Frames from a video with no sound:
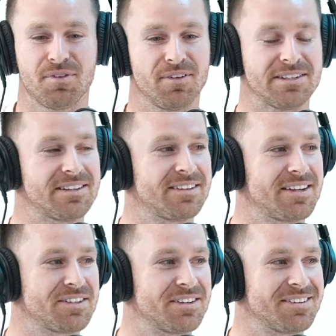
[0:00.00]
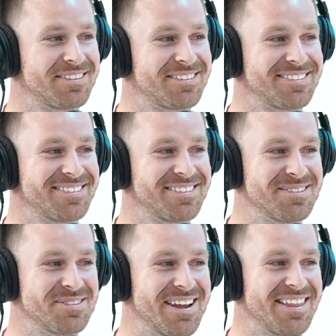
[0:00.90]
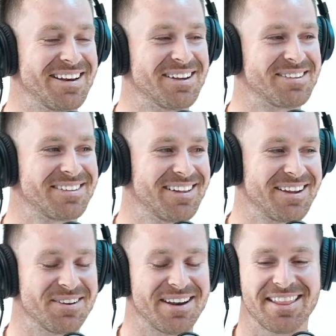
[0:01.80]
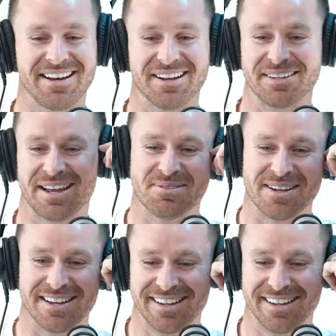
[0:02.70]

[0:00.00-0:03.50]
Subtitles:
for the rest of the session. There was nothing else. They got nothing else out of me.